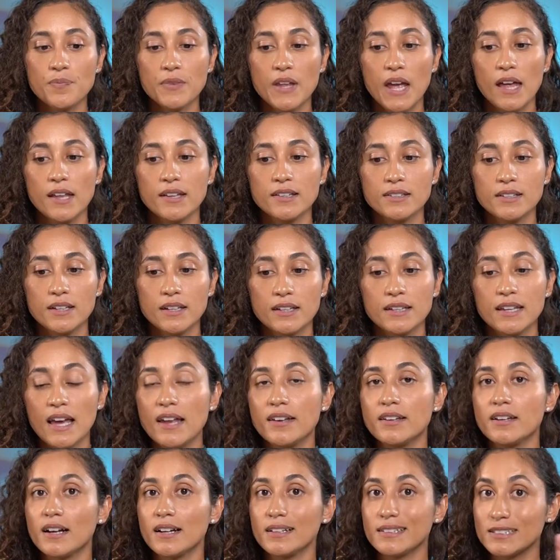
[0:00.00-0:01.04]
And
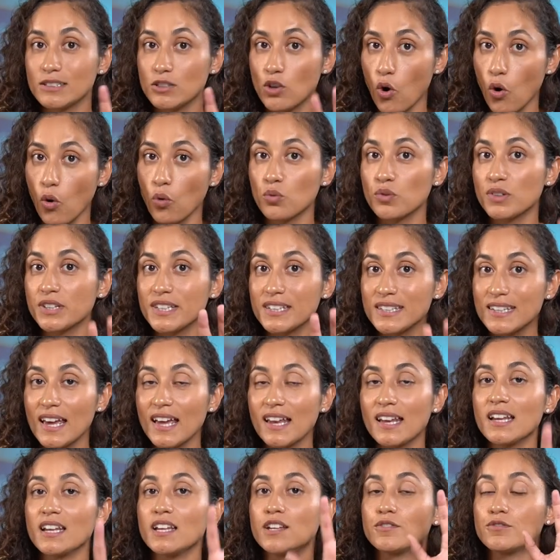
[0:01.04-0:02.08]
again, only
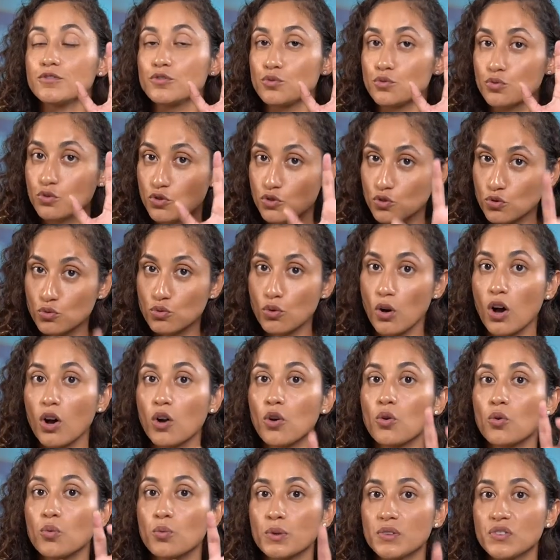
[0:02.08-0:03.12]
get it if you
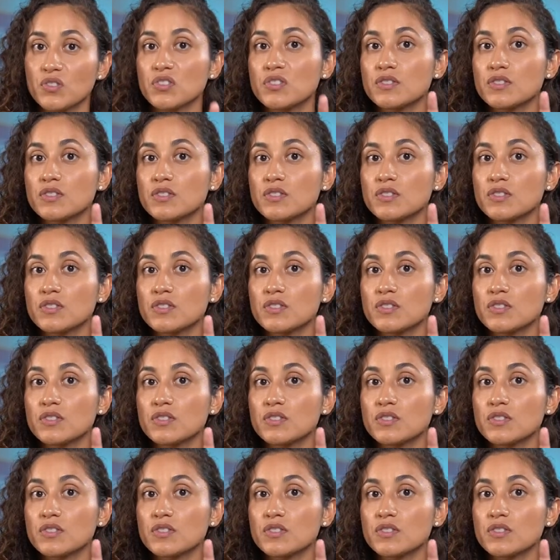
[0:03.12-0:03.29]
struggle with